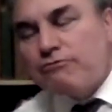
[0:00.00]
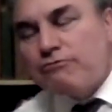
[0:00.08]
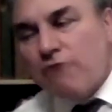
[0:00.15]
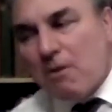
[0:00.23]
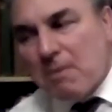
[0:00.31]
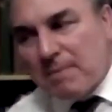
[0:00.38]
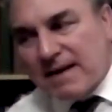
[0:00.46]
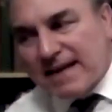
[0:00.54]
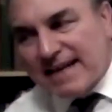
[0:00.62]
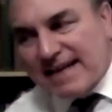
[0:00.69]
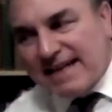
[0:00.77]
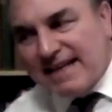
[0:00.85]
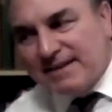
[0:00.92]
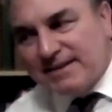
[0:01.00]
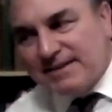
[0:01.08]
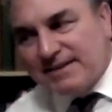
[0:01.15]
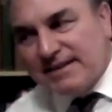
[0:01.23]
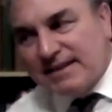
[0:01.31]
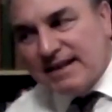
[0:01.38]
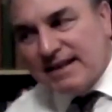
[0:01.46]
probably
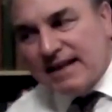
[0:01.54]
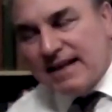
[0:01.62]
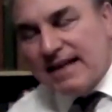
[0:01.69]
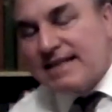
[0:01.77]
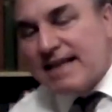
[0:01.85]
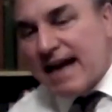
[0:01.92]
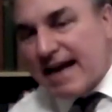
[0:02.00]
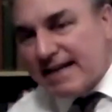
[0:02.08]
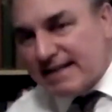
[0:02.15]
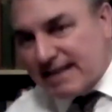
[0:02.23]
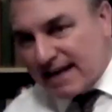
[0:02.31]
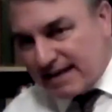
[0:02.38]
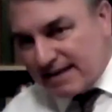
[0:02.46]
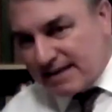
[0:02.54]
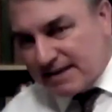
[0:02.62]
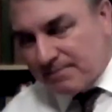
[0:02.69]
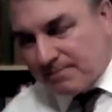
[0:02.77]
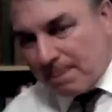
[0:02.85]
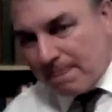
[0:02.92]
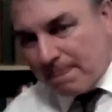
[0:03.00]
his essays,
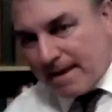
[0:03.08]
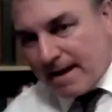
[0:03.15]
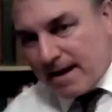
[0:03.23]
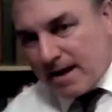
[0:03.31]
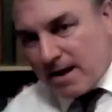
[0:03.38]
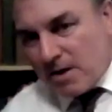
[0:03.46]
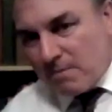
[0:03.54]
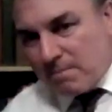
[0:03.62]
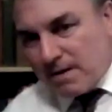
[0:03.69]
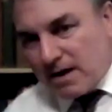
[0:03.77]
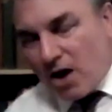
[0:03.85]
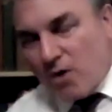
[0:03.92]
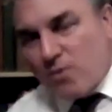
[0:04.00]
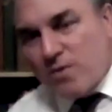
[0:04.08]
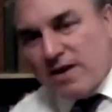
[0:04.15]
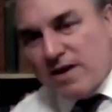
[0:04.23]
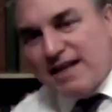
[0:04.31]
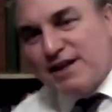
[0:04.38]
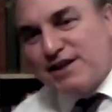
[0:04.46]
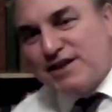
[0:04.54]
but
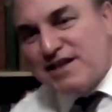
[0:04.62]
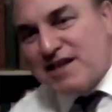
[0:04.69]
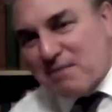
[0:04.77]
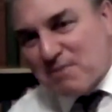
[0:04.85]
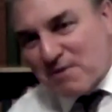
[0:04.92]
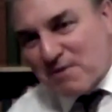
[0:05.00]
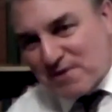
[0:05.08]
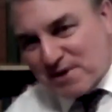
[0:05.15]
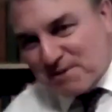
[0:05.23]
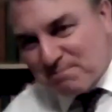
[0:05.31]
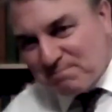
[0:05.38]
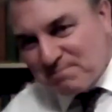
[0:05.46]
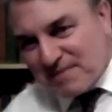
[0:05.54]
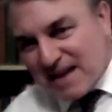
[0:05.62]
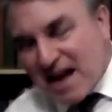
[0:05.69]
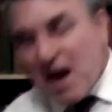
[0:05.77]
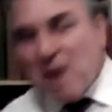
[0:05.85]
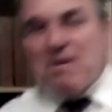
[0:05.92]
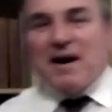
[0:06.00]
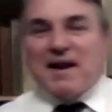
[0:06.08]
only some of them.
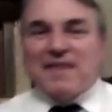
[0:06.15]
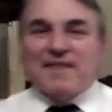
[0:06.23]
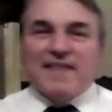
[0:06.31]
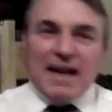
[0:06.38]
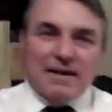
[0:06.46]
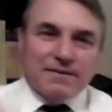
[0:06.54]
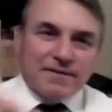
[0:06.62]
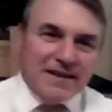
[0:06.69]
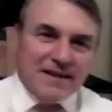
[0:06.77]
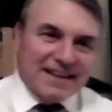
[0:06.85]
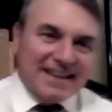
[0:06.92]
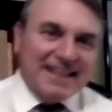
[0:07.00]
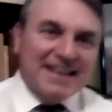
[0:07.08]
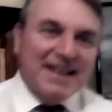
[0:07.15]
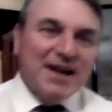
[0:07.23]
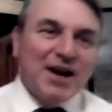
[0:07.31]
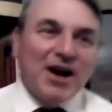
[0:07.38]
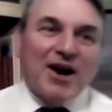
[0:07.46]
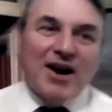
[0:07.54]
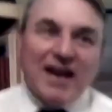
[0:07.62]
But thankfully,
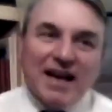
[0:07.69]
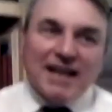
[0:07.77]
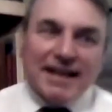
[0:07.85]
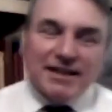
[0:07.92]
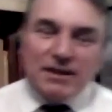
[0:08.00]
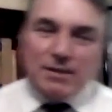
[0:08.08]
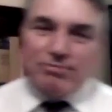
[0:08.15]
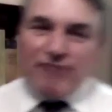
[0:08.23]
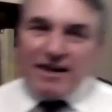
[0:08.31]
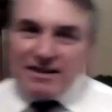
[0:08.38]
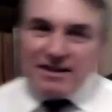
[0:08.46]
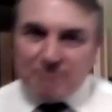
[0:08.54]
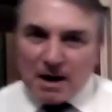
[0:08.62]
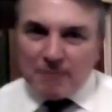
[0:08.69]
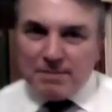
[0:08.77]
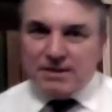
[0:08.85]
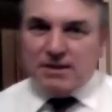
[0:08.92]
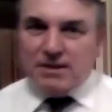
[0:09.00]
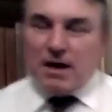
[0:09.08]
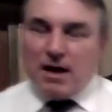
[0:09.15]
uh, Ignatius Press has
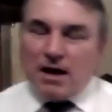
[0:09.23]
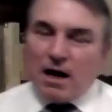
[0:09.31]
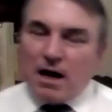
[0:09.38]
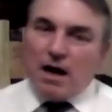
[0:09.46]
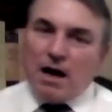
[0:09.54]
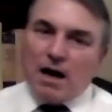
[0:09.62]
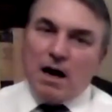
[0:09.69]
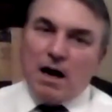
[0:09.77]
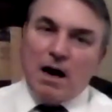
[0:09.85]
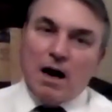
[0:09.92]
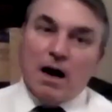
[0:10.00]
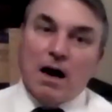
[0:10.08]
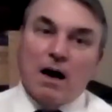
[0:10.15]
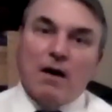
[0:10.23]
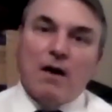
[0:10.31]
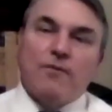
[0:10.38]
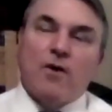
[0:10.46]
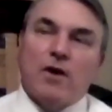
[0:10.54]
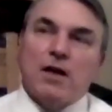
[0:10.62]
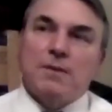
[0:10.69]
published a, a, a, a,
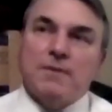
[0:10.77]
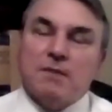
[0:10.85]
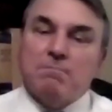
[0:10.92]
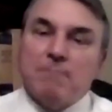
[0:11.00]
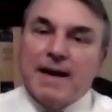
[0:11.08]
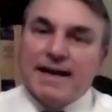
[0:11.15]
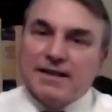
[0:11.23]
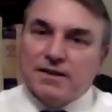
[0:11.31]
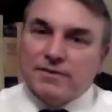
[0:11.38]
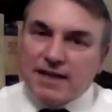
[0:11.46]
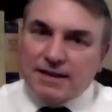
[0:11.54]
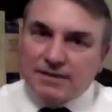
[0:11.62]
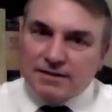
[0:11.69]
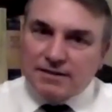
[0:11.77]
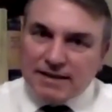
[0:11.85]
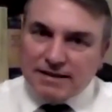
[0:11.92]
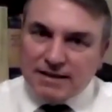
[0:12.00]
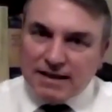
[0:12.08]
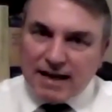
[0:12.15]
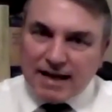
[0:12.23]
volume with the best of
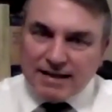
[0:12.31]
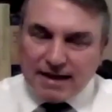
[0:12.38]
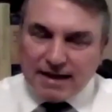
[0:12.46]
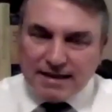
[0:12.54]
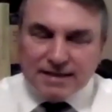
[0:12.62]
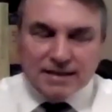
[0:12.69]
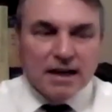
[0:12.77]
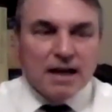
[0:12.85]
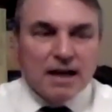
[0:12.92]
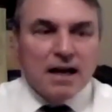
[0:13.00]
Chesterton's essays